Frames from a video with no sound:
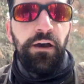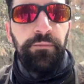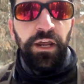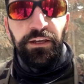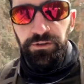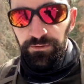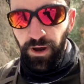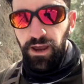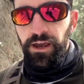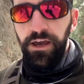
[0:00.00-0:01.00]
Not using
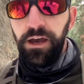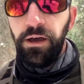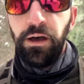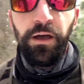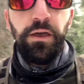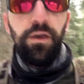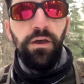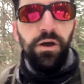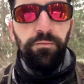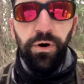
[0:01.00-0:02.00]
my
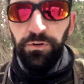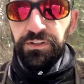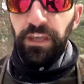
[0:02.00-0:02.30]
poles